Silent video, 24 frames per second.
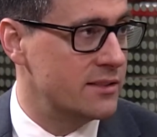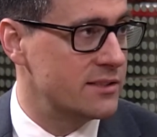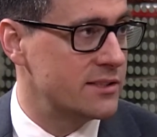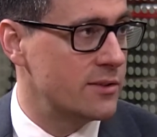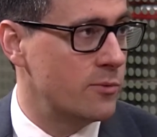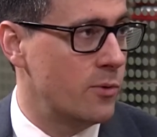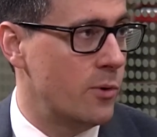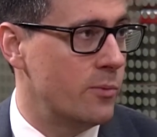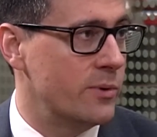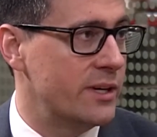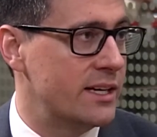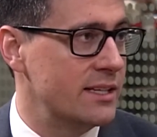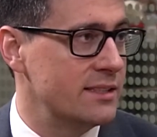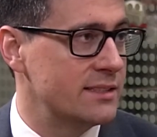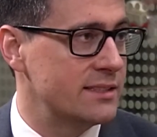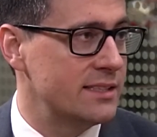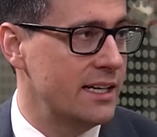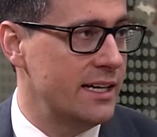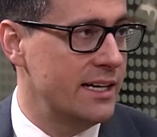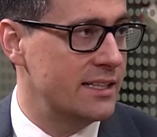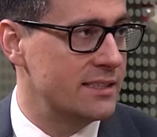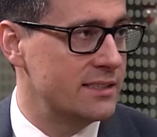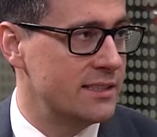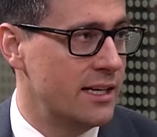So what we can
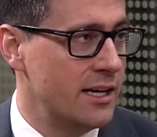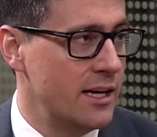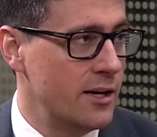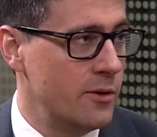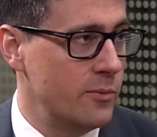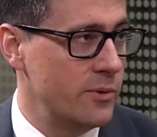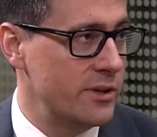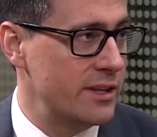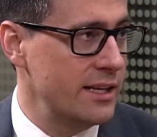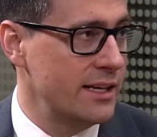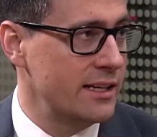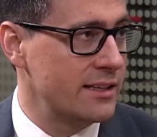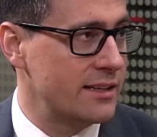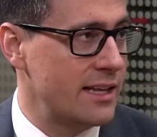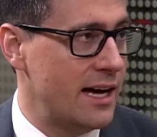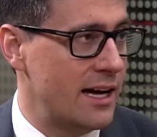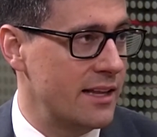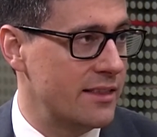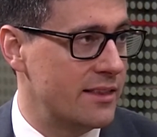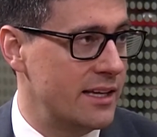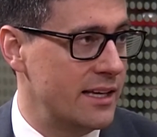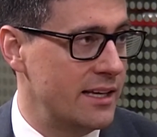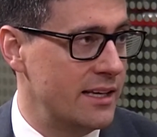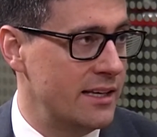say is we think
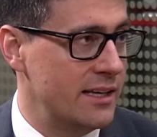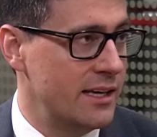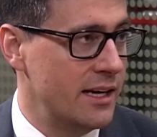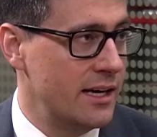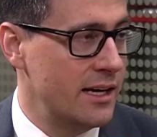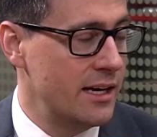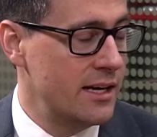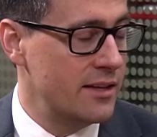that the